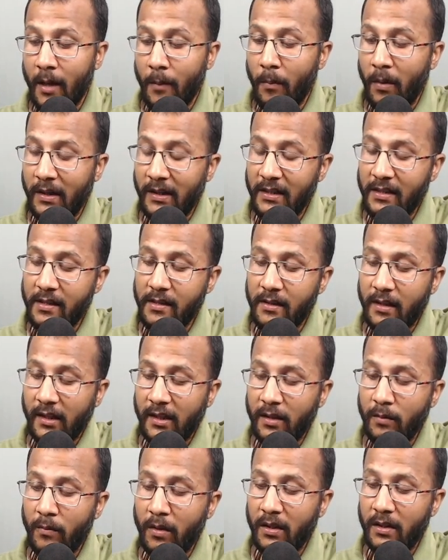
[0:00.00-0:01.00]
But this is
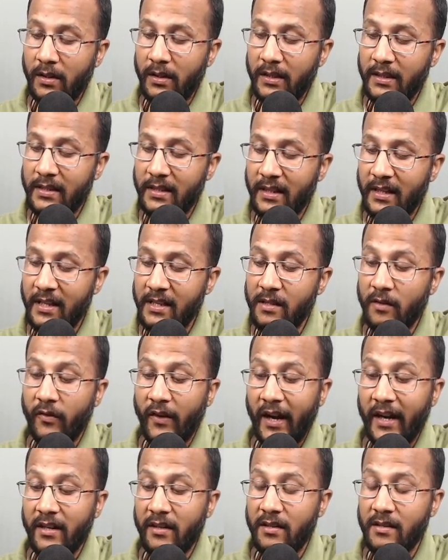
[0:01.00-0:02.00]
nothing but the series of
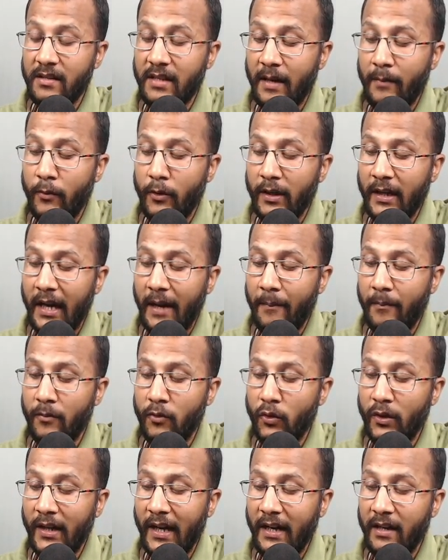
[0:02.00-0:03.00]
additions I'm
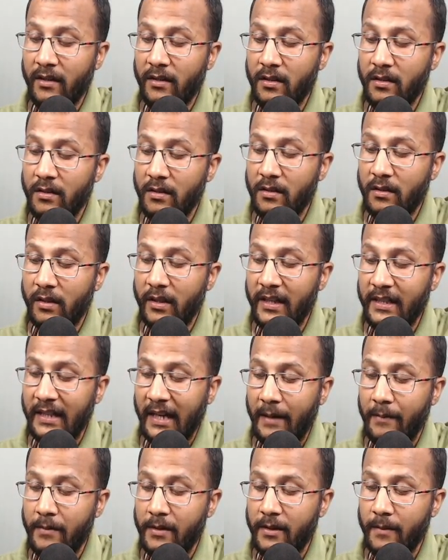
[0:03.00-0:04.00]
doing additions 3
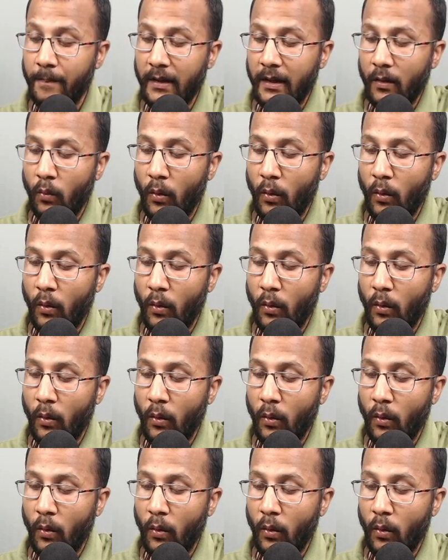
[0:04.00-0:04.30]
times.